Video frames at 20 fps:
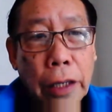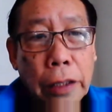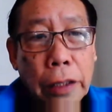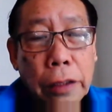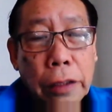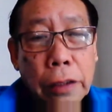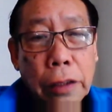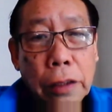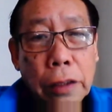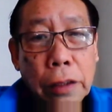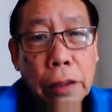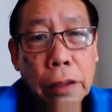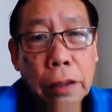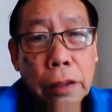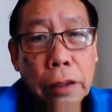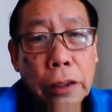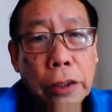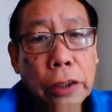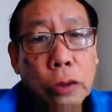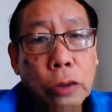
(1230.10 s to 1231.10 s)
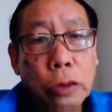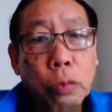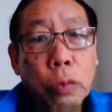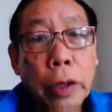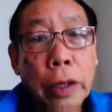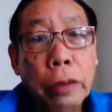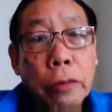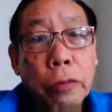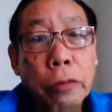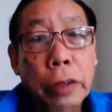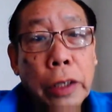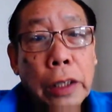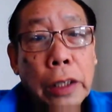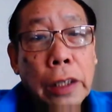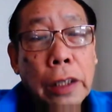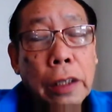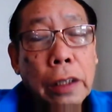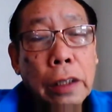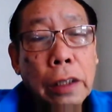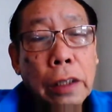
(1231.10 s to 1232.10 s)
And this is where
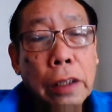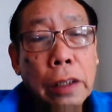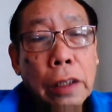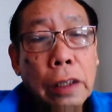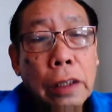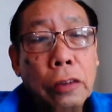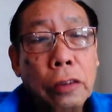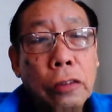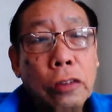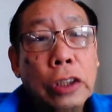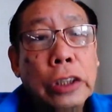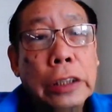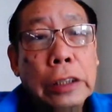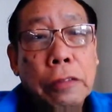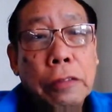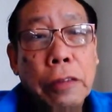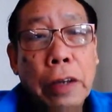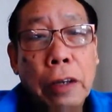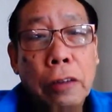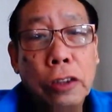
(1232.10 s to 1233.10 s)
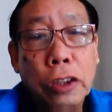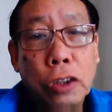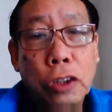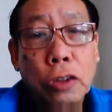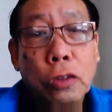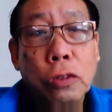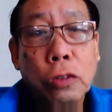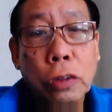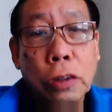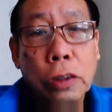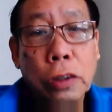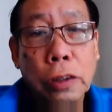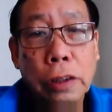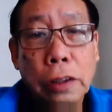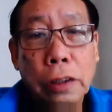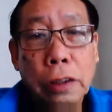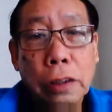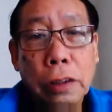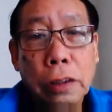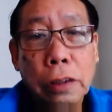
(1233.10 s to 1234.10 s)
we receive our
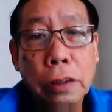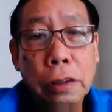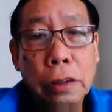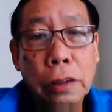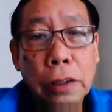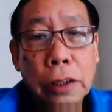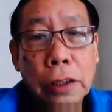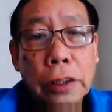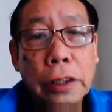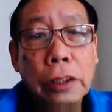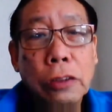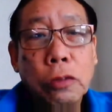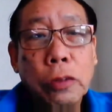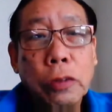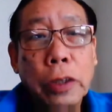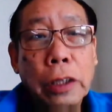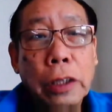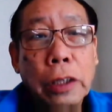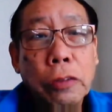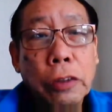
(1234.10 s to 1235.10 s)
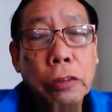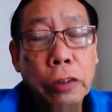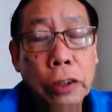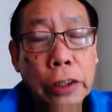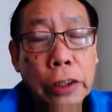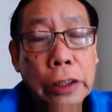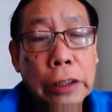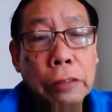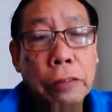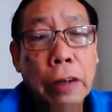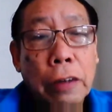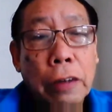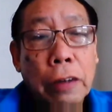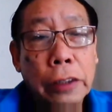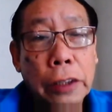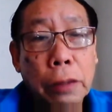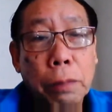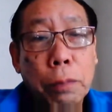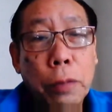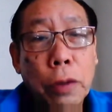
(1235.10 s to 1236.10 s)
nutrients. This is where we receive
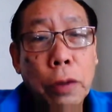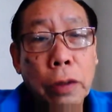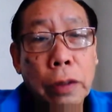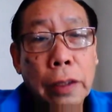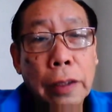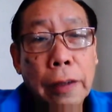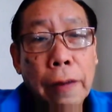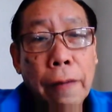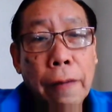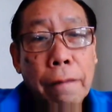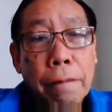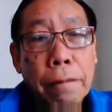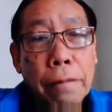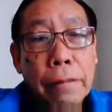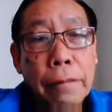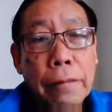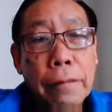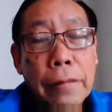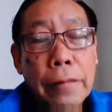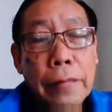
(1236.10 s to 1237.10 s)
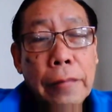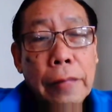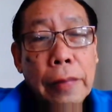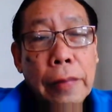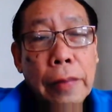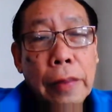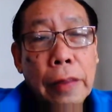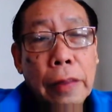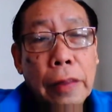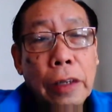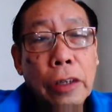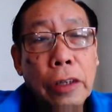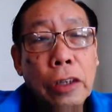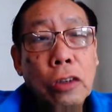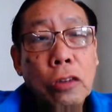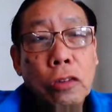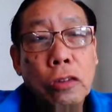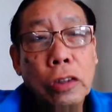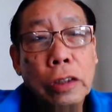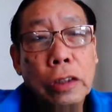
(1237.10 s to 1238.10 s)
our support.
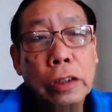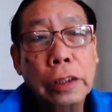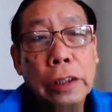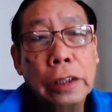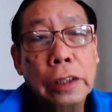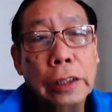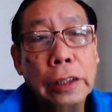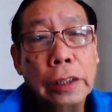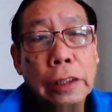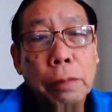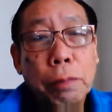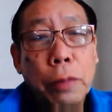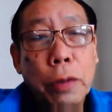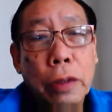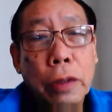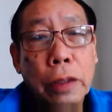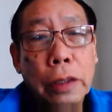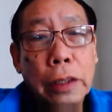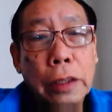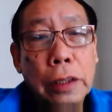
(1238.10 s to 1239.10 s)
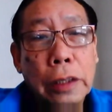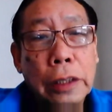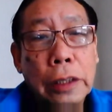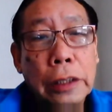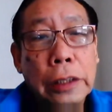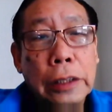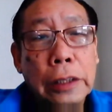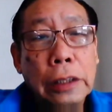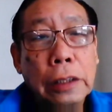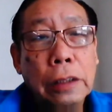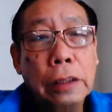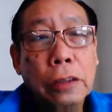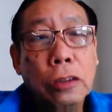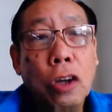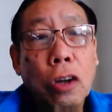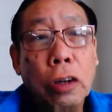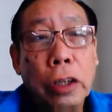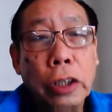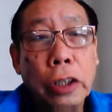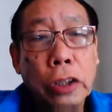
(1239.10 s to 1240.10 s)
The nutrients and the support is
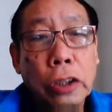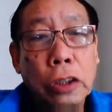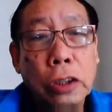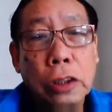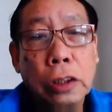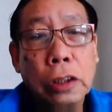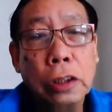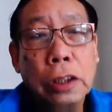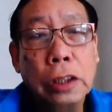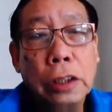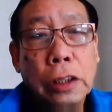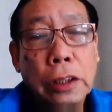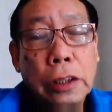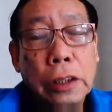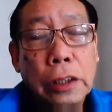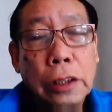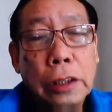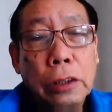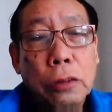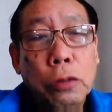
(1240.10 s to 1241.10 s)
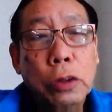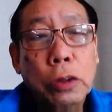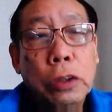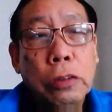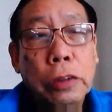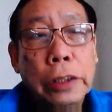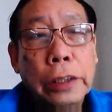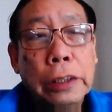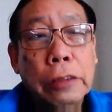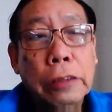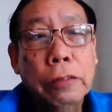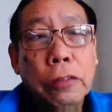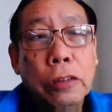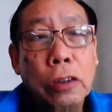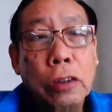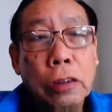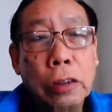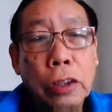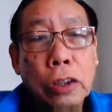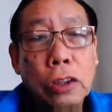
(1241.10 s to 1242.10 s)
knowledge. We
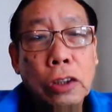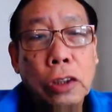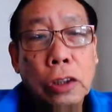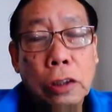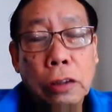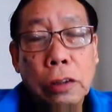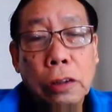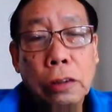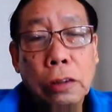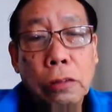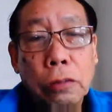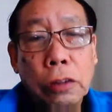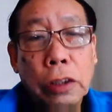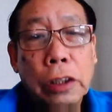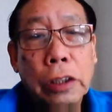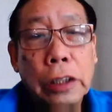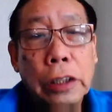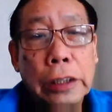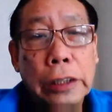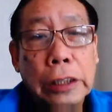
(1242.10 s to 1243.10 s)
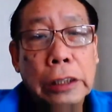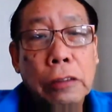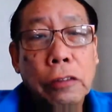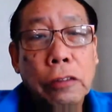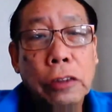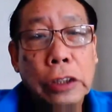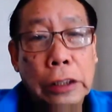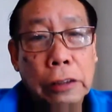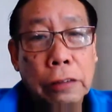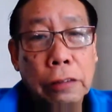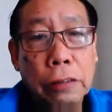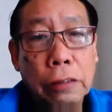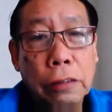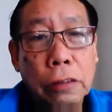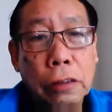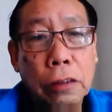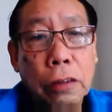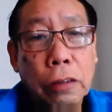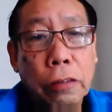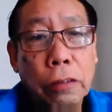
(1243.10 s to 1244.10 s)
receive knowledge, we receive
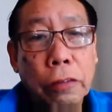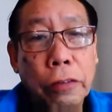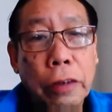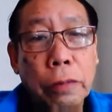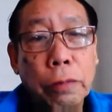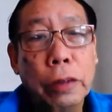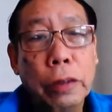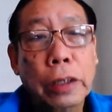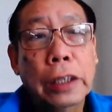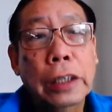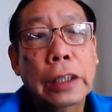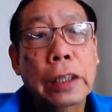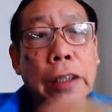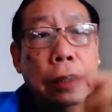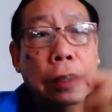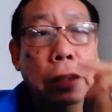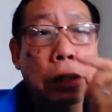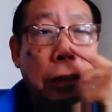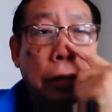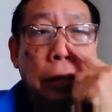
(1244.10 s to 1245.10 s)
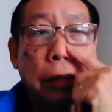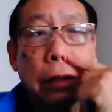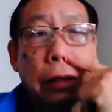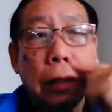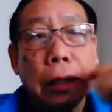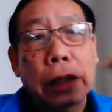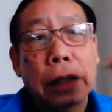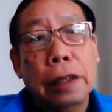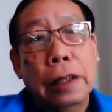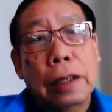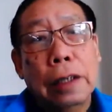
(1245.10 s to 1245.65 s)
skills from leaders